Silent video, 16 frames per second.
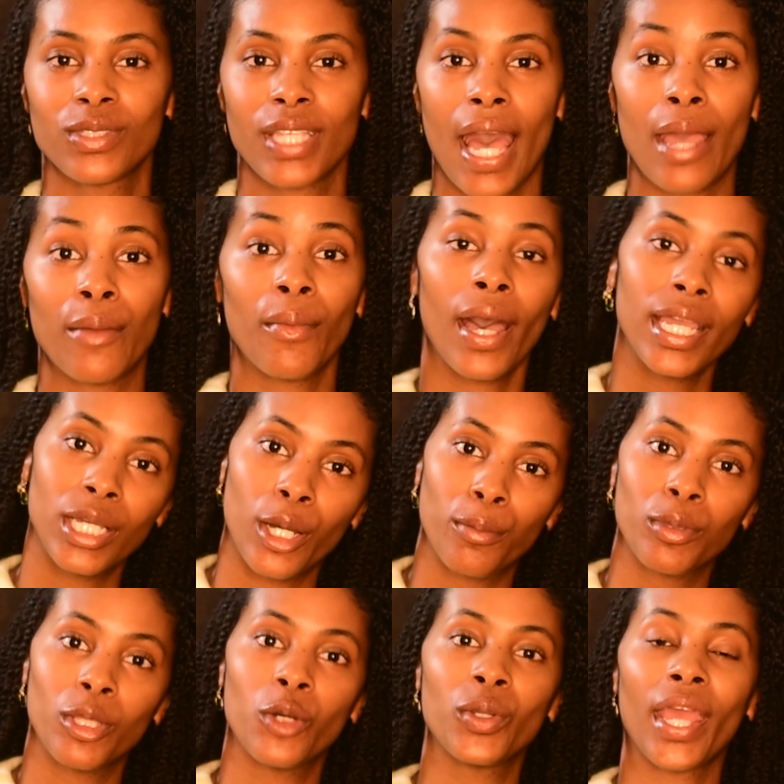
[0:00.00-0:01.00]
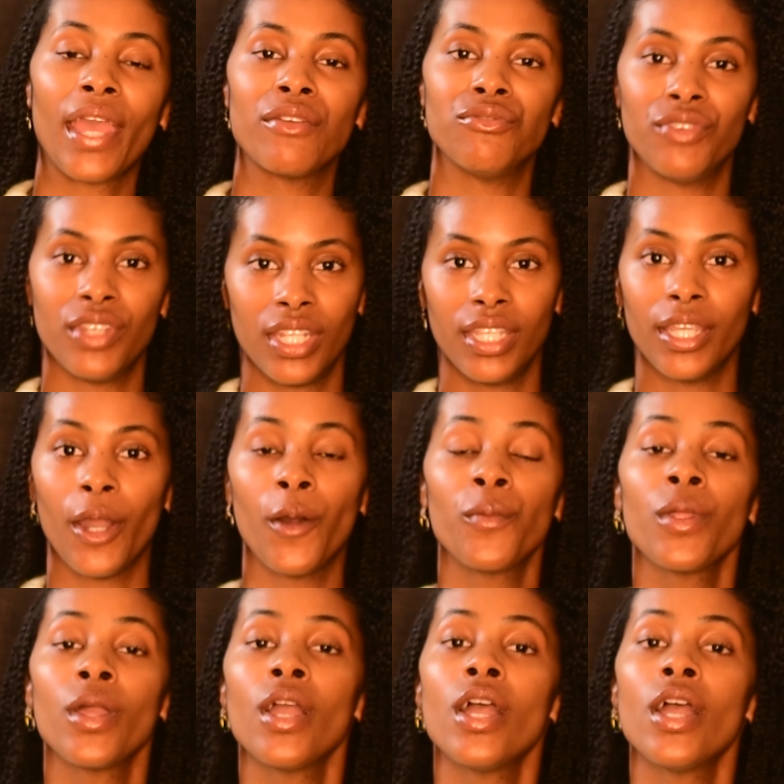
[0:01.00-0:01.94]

time I upload a video.